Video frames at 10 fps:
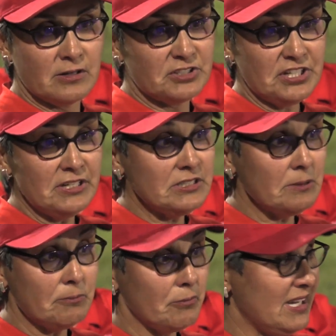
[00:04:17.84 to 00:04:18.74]
change
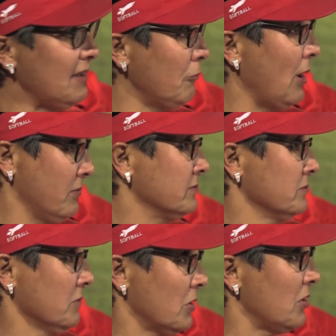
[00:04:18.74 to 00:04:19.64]
it, we get one.
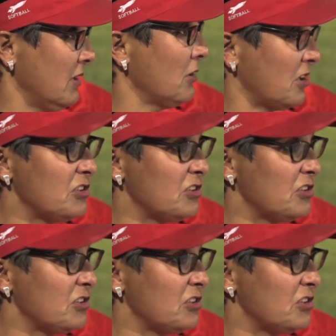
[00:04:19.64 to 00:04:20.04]
We did a